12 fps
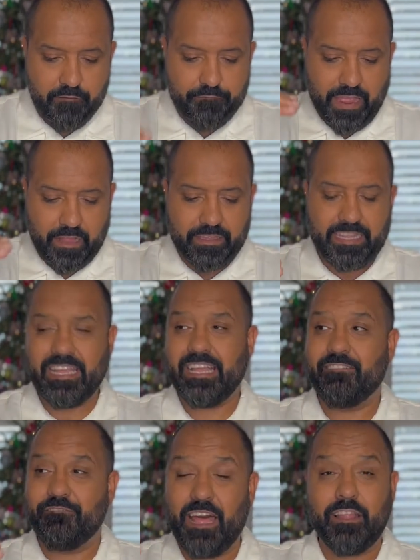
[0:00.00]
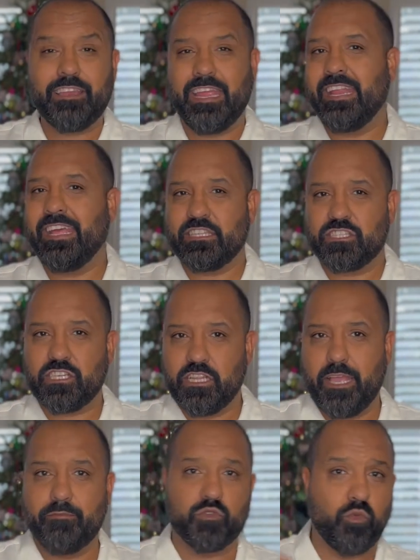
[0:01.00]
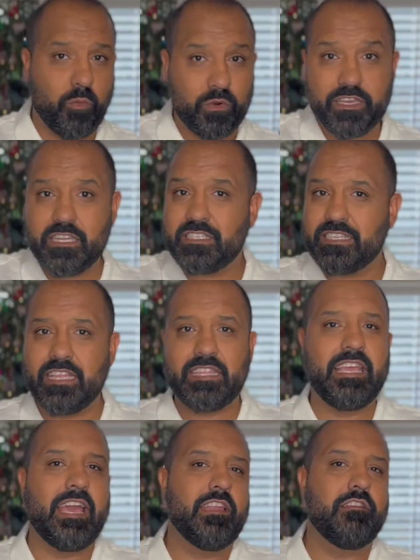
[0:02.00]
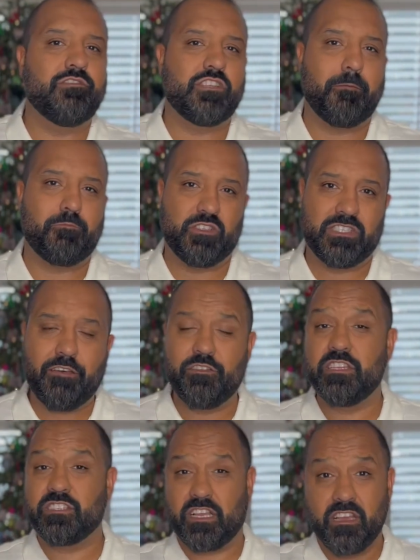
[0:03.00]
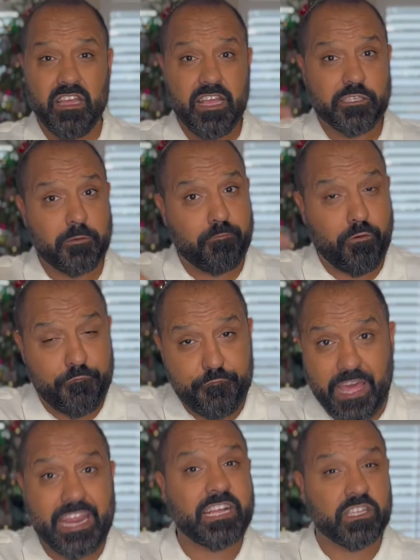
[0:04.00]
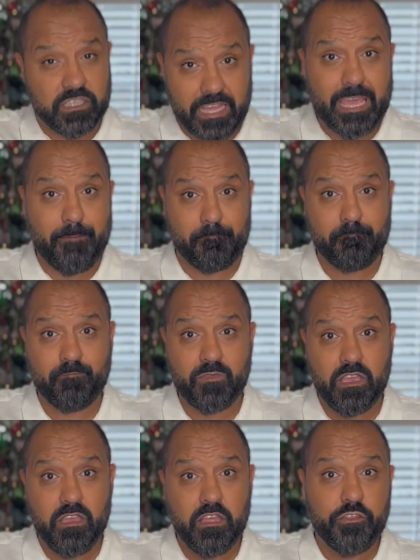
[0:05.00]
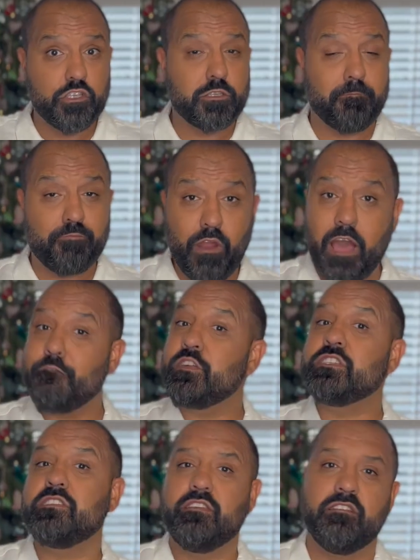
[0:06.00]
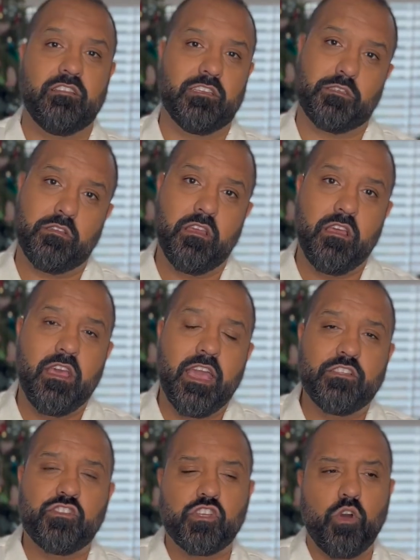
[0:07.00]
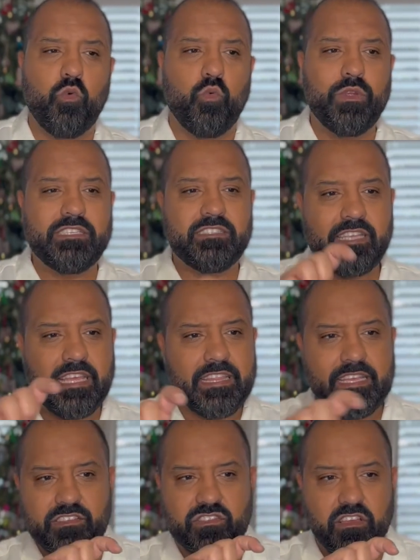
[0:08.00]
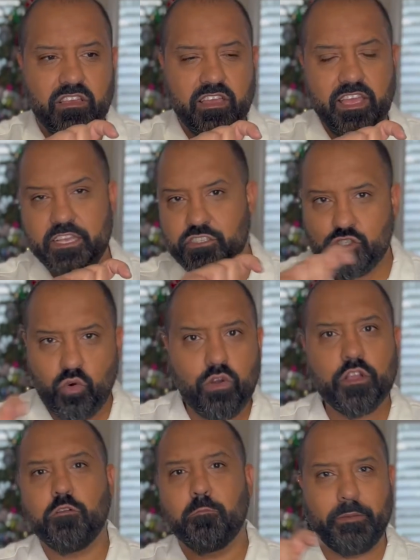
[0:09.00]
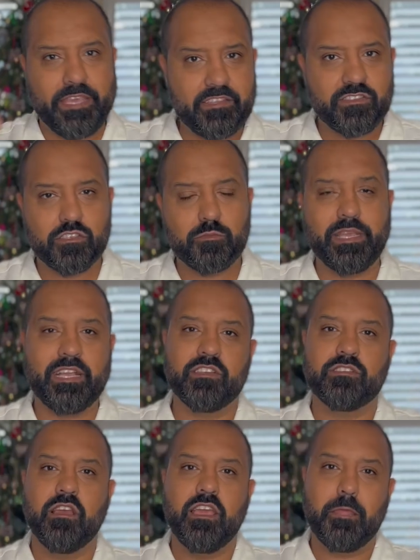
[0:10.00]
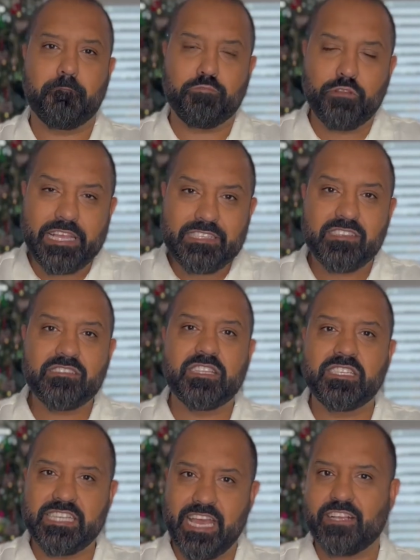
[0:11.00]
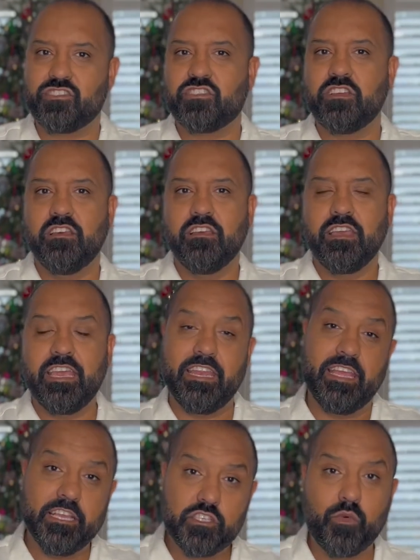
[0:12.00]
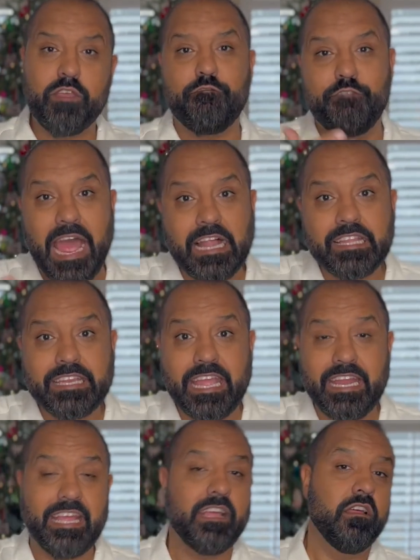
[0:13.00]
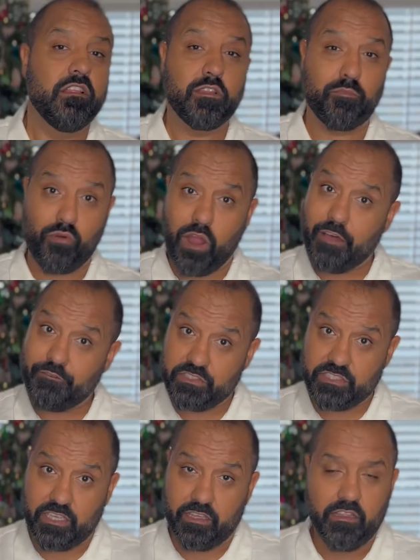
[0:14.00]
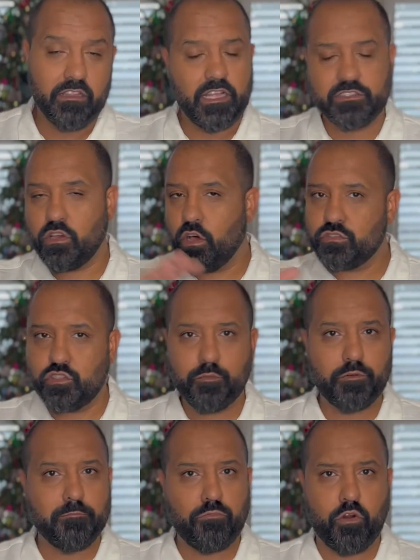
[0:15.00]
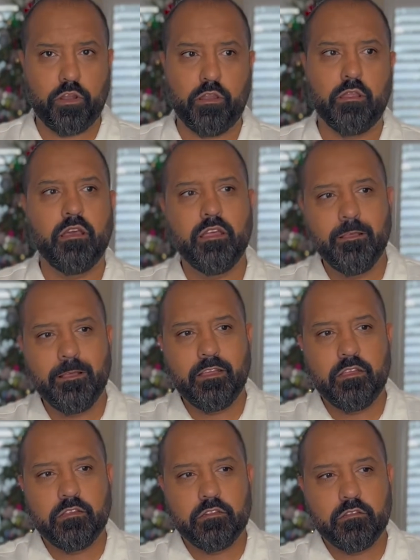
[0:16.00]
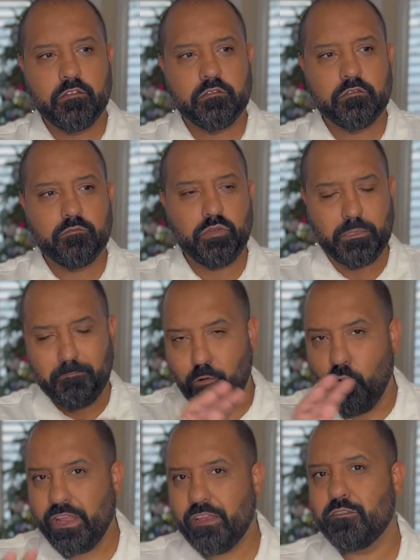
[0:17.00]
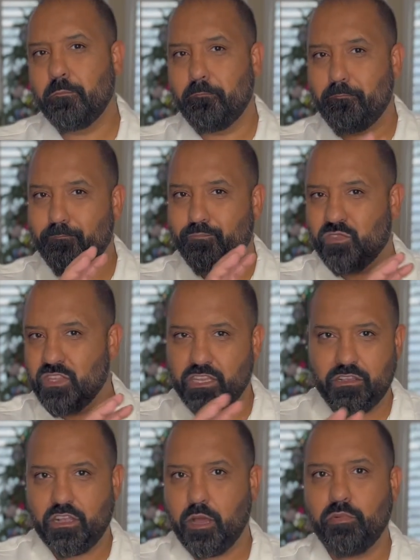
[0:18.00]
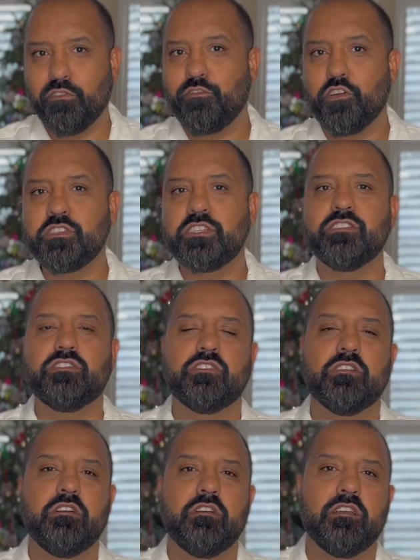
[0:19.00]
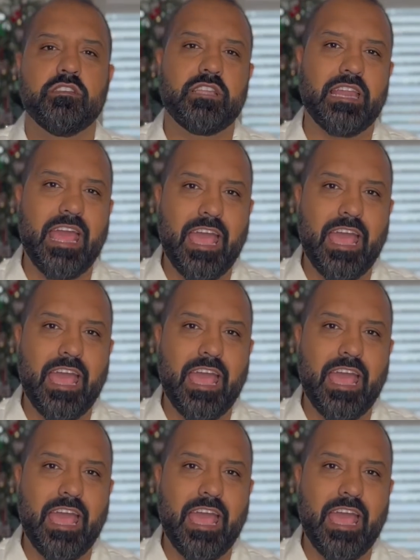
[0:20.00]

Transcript: validating its claims. What we're going to see at the end of chapter 7 is a prophetic claim. There's a prophecy in this. And so we see these historical pieces because it places the text in history, validating the prophecy. That's all super important. But the point of the couple of verses is that